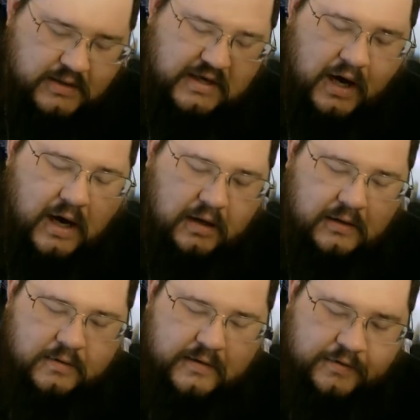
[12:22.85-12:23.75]
to
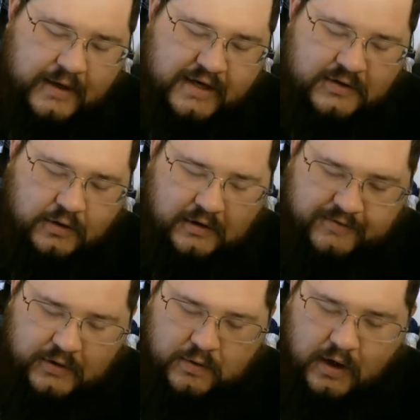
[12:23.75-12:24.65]
hollow the threshold of
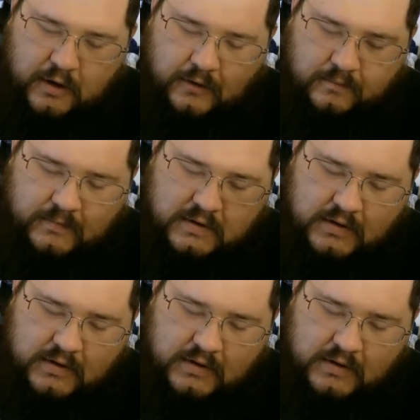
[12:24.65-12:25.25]
a new home,